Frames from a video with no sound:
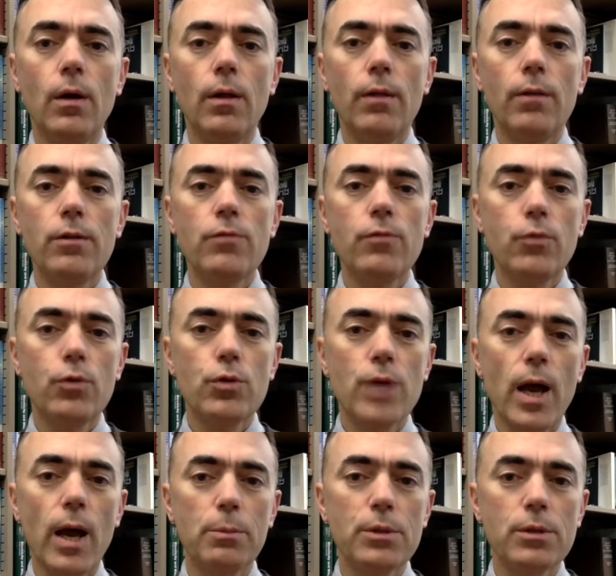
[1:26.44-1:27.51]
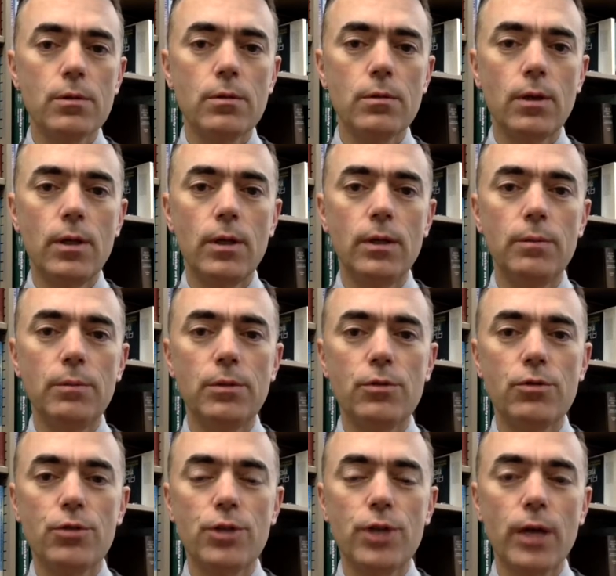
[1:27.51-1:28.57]
This force happens to keep the
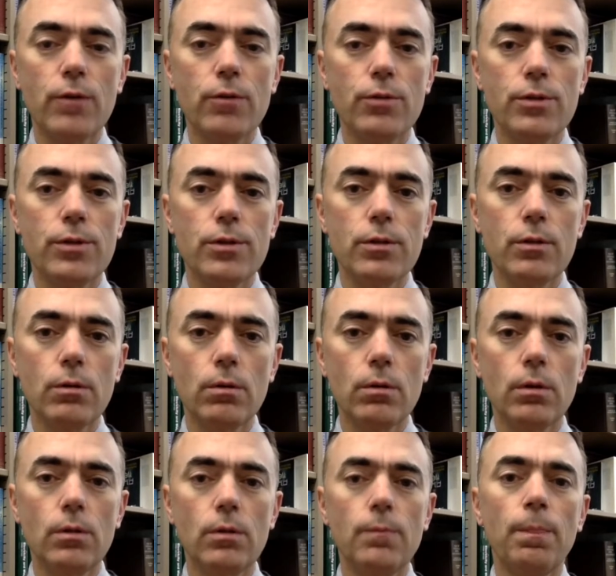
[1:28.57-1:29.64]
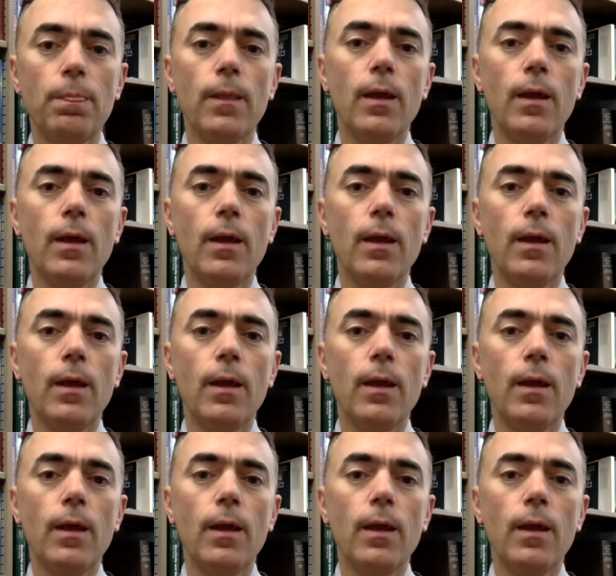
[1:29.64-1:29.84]
trajectory circular